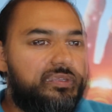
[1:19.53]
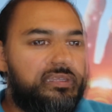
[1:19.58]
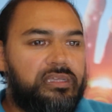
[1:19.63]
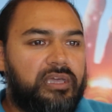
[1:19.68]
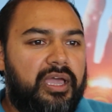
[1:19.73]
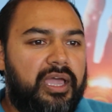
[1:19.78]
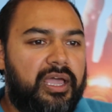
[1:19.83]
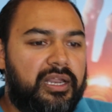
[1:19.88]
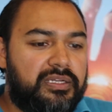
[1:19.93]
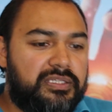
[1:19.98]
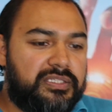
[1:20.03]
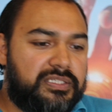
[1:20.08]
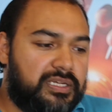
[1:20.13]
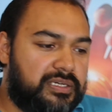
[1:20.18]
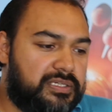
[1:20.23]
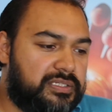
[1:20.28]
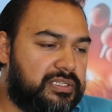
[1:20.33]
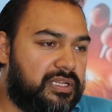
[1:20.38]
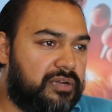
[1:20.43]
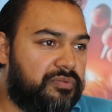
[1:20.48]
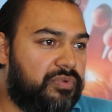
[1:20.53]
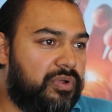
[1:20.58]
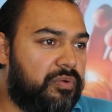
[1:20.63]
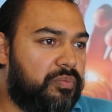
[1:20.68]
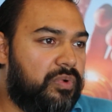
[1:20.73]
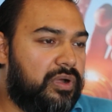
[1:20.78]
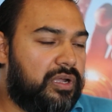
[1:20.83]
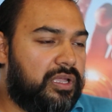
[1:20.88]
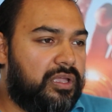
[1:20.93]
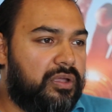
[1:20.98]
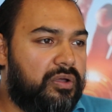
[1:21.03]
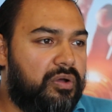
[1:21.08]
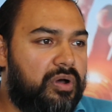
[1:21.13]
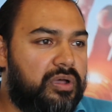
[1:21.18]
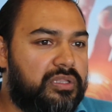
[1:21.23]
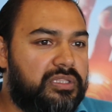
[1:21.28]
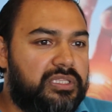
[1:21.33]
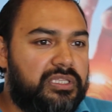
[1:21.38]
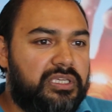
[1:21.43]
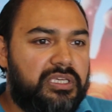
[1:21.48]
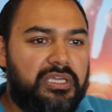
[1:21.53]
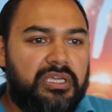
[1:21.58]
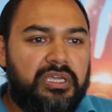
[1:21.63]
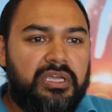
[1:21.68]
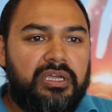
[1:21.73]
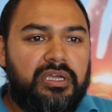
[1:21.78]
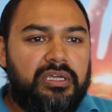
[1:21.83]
The handsets that we're working on, the,